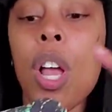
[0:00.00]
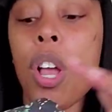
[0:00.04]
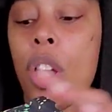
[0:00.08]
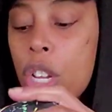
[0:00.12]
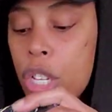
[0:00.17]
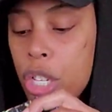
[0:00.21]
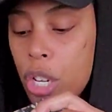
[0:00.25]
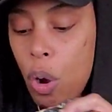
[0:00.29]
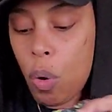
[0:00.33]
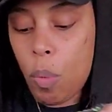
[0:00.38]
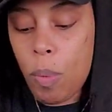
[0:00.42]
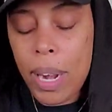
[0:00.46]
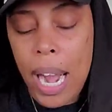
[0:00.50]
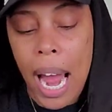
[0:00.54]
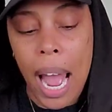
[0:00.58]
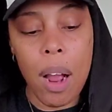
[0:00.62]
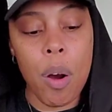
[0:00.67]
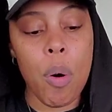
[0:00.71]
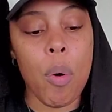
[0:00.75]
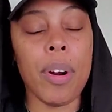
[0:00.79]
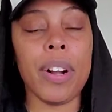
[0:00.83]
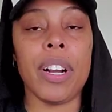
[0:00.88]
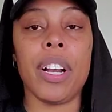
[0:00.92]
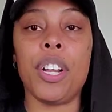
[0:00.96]
So when I
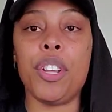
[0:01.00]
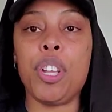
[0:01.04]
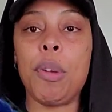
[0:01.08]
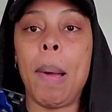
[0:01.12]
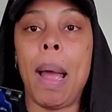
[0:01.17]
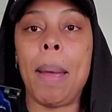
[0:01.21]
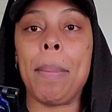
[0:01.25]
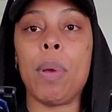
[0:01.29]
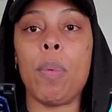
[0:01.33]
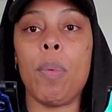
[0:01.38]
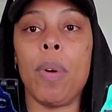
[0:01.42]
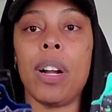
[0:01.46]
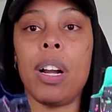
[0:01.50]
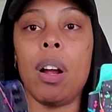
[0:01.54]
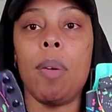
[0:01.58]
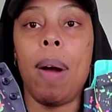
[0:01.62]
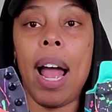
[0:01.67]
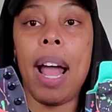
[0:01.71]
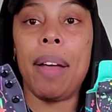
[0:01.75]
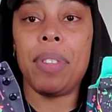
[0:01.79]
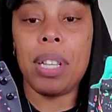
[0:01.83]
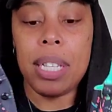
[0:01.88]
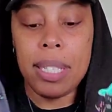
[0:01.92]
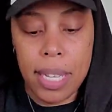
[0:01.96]
ordered, you might be wondering why I
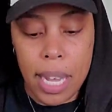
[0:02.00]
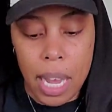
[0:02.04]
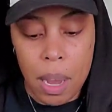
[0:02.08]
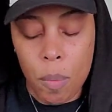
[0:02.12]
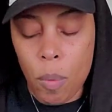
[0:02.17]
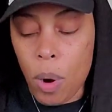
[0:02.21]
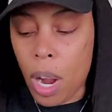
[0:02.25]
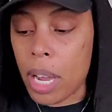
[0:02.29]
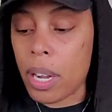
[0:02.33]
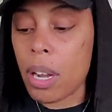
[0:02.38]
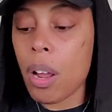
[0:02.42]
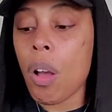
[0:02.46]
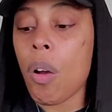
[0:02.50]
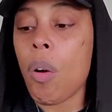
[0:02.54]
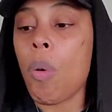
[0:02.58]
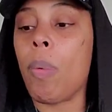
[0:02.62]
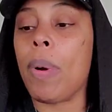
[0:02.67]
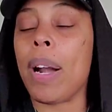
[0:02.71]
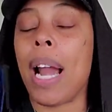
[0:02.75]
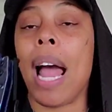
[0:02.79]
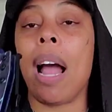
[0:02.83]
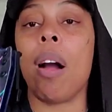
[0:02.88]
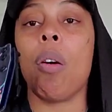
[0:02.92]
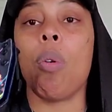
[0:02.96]
have the same one.
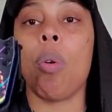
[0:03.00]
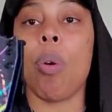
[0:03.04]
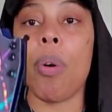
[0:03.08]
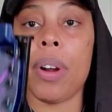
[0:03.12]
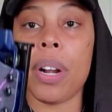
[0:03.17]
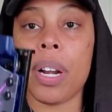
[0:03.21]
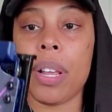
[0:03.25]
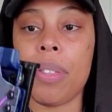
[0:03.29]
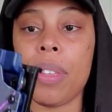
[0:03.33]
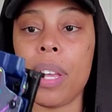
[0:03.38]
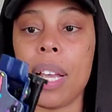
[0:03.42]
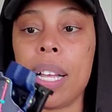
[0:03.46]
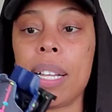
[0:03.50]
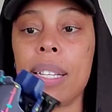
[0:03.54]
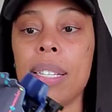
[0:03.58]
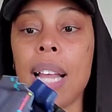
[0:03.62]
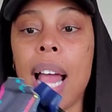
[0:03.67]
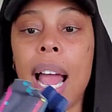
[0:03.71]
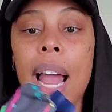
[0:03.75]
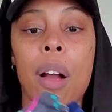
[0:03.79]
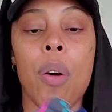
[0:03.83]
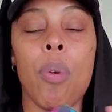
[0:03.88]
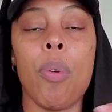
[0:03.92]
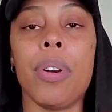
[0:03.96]
When I ordered this,
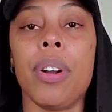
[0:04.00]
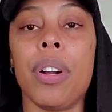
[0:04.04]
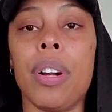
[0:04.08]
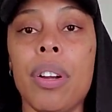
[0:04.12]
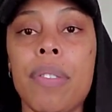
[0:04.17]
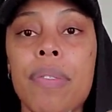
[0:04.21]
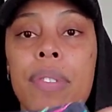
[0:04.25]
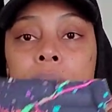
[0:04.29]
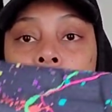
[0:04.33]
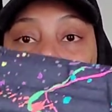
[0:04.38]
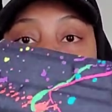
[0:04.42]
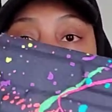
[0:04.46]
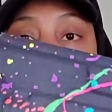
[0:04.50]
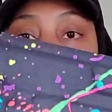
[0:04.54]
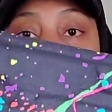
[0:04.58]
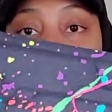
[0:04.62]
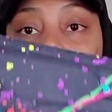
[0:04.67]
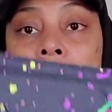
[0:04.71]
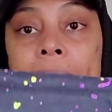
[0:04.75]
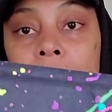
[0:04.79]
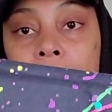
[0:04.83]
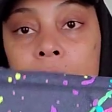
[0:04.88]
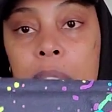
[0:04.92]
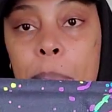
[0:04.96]
I ordered the
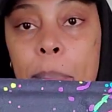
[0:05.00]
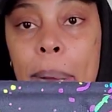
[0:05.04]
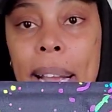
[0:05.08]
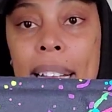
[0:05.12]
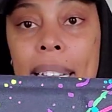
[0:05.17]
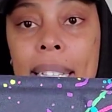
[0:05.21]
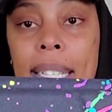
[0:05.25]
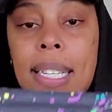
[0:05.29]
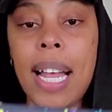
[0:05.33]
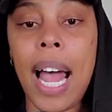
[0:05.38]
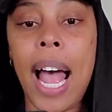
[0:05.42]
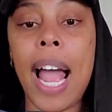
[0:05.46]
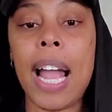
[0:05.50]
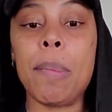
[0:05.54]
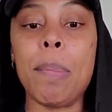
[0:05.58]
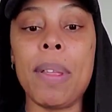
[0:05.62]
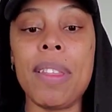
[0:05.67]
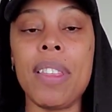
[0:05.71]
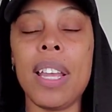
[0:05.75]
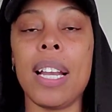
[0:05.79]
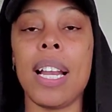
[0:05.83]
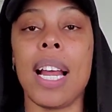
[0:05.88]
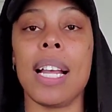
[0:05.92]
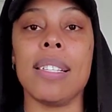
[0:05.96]
80s Bayside,
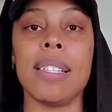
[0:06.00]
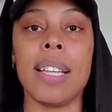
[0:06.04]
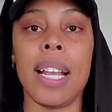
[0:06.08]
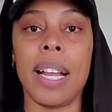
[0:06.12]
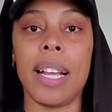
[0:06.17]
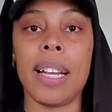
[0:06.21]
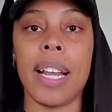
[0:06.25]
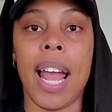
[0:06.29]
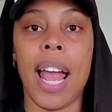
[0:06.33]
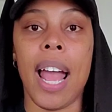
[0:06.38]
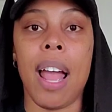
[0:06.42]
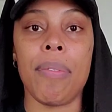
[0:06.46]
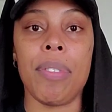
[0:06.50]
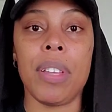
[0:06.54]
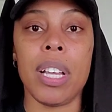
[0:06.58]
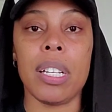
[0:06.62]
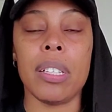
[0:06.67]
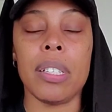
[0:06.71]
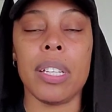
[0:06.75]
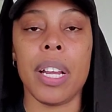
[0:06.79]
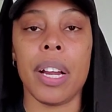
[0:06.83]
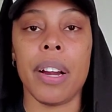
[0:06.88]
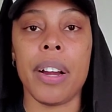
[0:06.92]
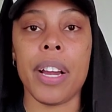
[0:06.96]
but then I said, can I have the
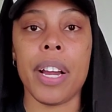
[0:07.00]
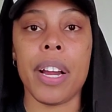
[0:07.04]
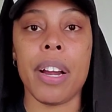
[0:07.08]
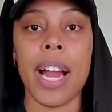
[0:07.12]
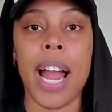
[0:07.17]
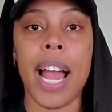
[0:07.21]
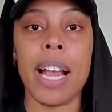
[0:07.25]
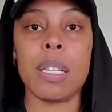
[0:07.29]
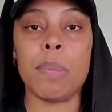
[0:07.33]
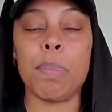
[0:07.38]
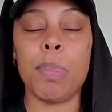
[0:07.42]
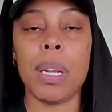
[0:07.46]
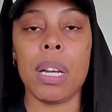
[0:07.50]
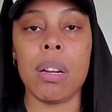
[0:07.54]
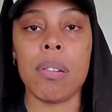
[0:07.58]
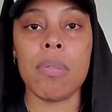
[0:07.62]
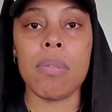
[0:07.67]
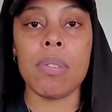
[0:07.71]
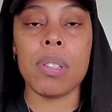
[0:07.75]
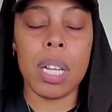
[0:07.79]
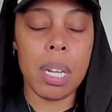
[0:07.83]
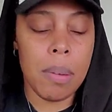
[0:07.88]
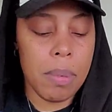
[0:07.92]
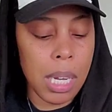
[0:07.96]
interior as blue?
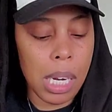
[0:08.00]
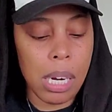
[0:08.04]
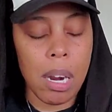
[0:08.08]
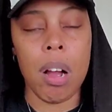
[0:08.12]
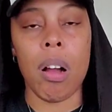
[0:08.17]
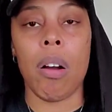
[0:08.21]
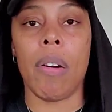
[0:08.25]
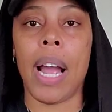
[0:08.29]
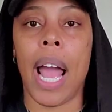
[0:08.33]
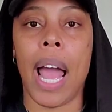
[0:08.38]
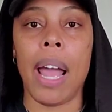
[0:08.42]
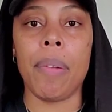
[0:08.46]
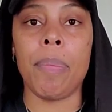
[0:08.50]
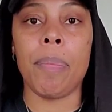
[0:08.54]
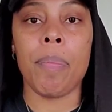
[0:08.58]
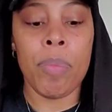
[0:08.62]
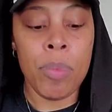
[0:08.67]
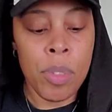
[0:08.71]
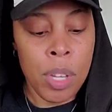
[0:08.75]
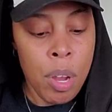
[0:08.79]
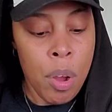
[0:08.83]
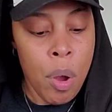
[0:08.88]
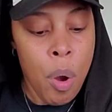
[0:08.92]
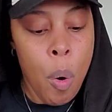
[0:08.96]
So he was like, oh, okay.
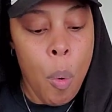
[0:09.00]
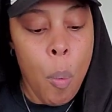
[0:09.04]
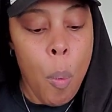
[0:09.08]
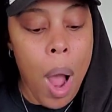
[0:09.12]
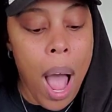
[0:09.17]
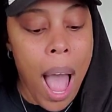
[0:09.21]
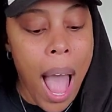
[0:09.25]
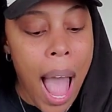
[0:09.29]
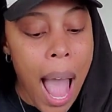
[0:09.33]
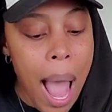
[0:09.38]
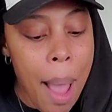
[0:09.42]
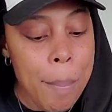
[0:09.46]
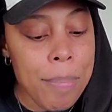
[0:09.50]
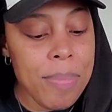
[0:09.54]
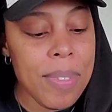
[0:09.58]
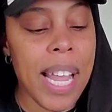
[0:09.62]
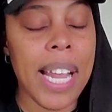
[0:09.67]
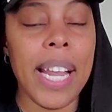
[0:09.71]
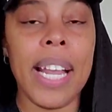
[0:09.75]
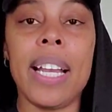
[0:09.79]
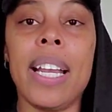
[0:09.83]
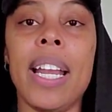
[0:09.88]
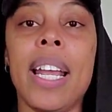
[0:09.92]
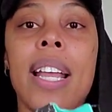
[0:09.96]
What I'm
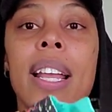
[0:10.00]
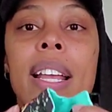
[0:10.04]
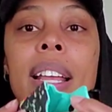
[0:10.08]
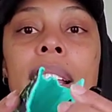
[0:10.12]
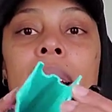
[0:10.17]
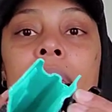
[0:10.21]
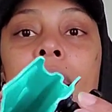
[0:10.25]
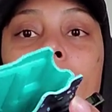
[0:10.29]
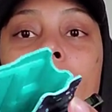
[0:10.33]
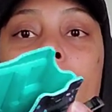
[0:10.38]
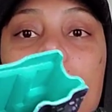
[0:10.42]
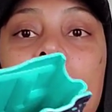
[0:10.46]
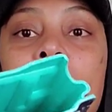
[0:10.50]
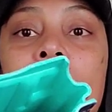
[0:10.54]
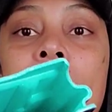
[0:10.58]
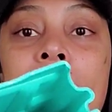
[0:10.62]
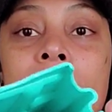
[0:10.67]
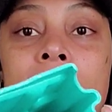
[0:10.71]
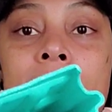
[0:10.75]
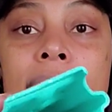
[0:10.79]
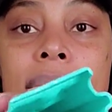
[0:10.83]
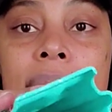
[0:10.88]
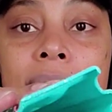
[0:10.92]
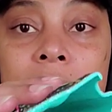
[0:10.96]
thinking it
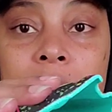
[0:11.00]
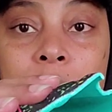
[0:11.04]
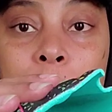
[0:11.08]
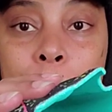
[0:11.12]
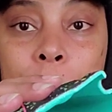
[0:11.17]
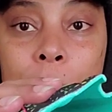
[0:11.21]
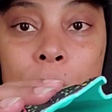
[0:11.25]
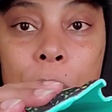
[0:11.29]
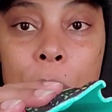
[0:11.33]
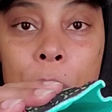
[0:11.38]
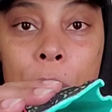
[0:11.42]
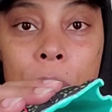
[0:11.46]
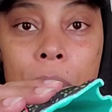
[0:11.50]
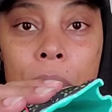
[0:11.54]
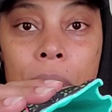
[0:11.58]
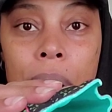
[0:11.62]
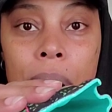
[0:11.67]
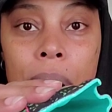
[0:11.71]
is this blue.